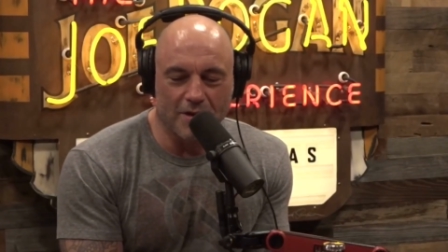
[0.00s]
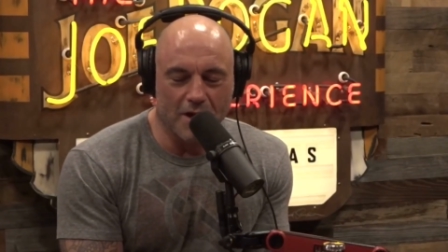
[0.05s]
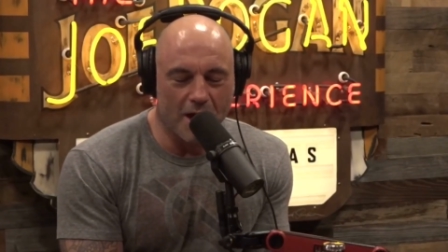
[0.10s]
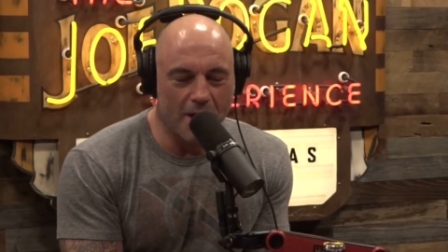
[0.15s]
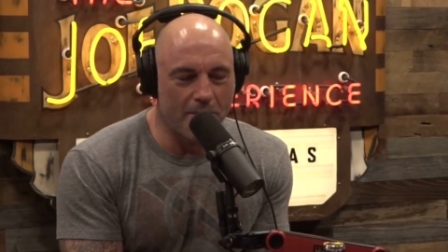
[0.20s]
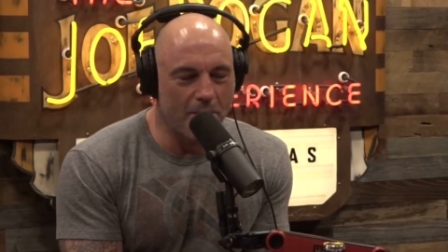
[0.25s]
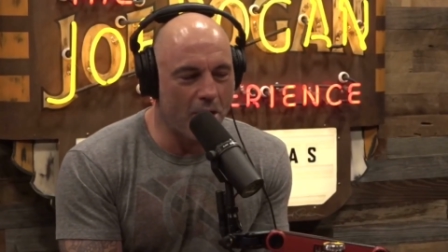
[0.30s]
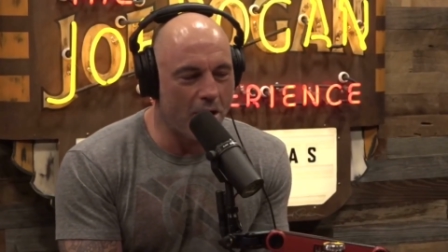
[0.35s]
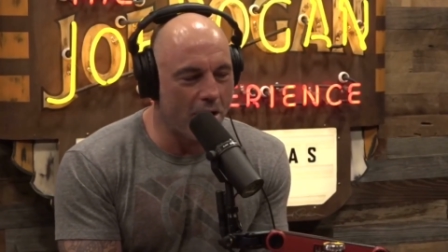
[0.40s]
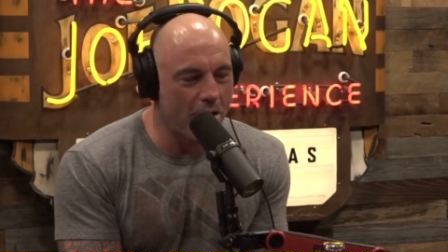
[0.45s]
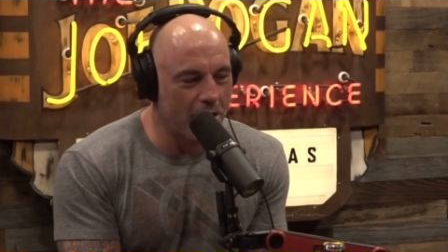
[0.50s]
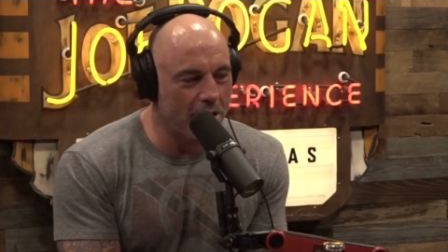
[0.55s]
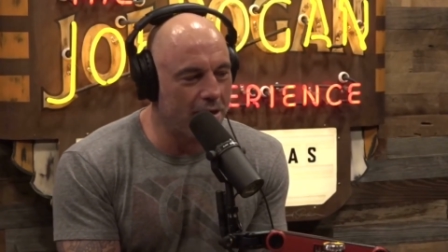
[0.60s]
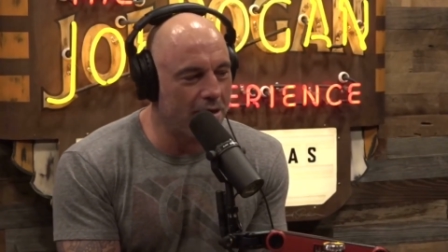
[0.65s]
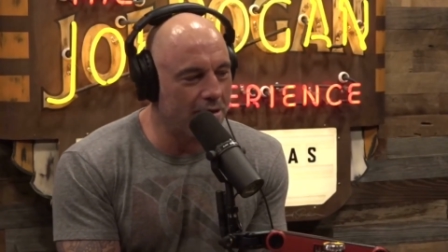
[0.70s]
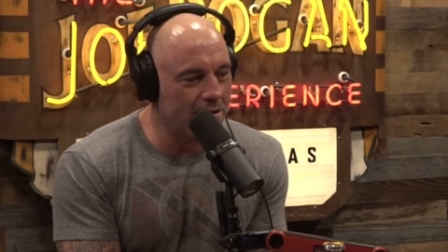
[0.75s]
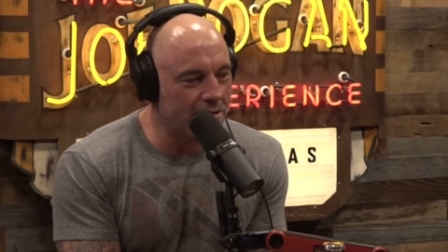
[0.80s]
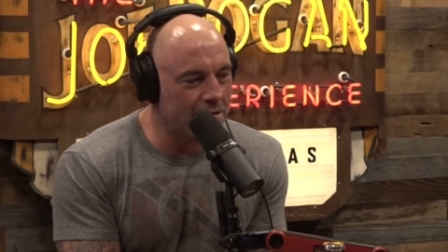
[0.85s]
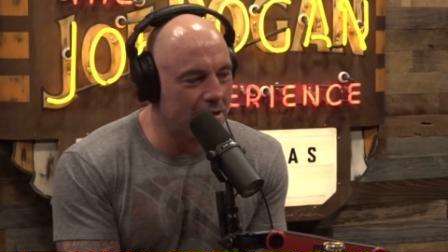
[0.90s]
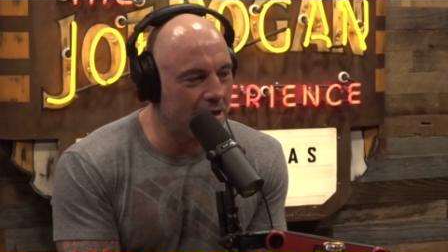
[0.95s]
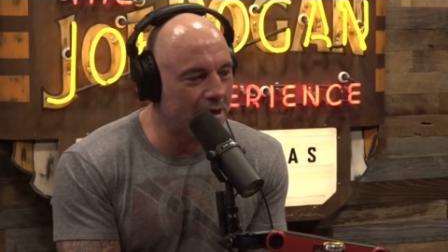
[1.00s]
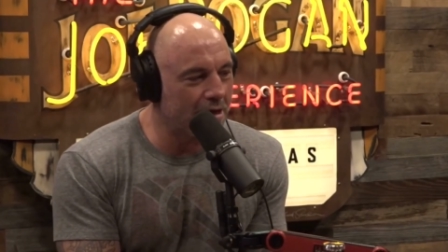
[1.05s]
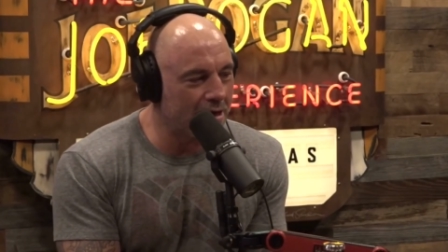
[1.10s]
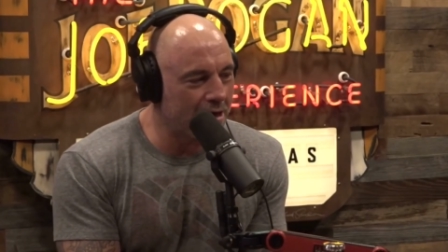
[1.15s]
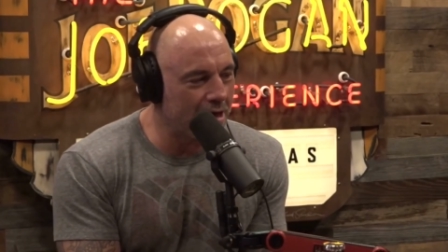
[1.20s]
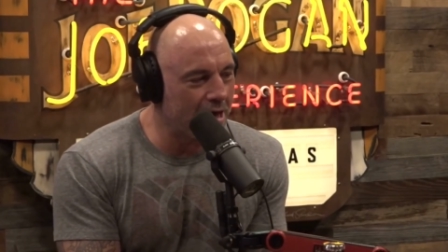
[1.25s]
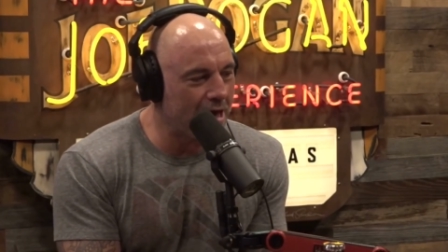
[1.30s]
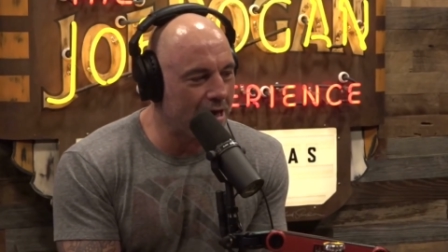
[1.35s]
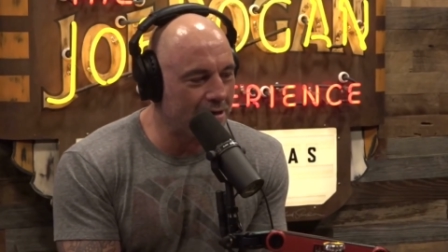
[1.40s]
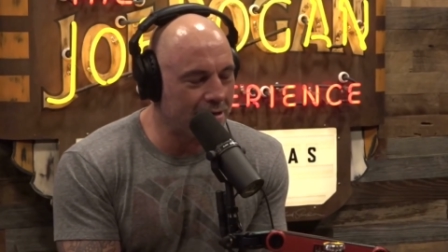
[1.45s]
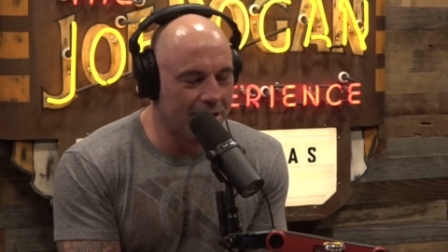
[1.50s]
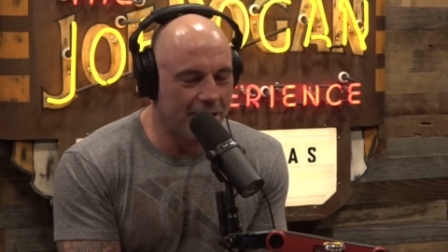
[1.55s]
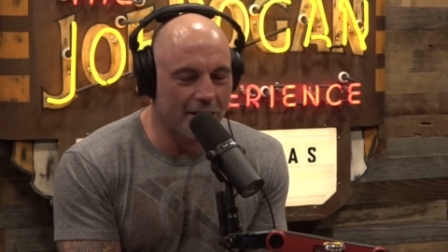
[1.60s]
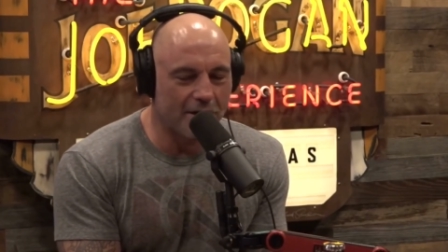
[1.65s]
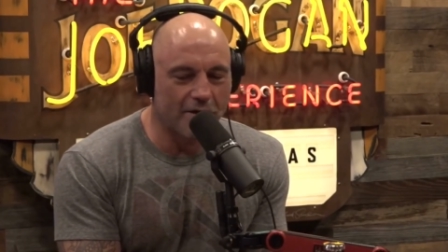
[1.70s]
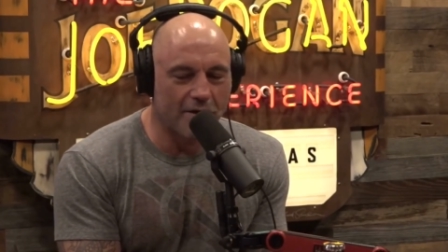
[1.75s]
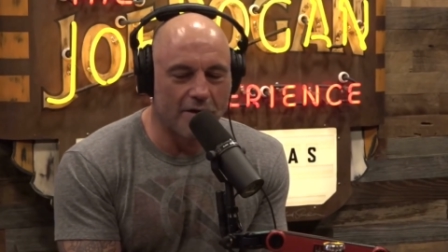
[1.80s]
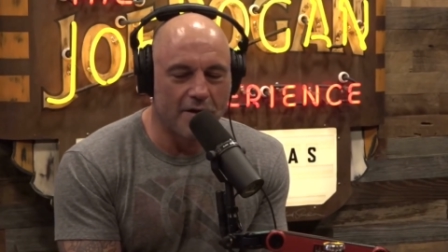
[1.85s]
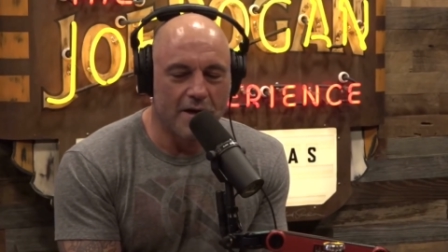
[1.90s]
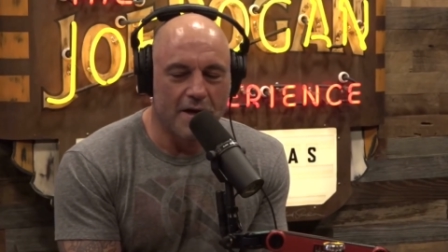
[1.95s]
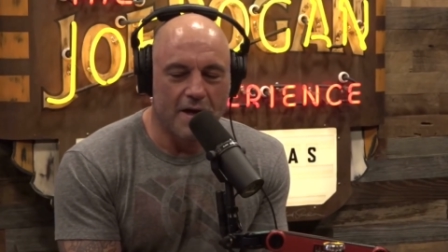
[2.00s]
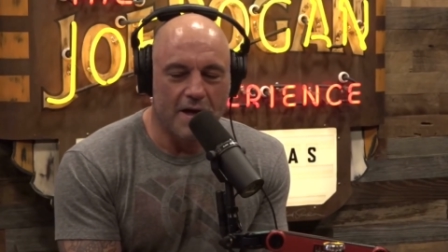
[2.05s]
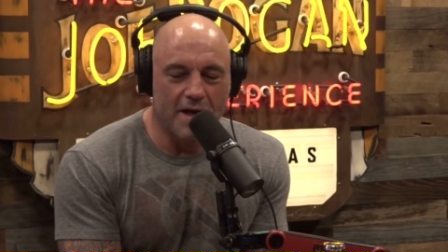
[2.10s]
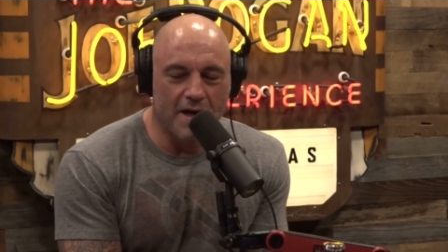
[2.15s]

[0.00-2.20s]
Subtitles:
Tom Hardy is like an ass kicker.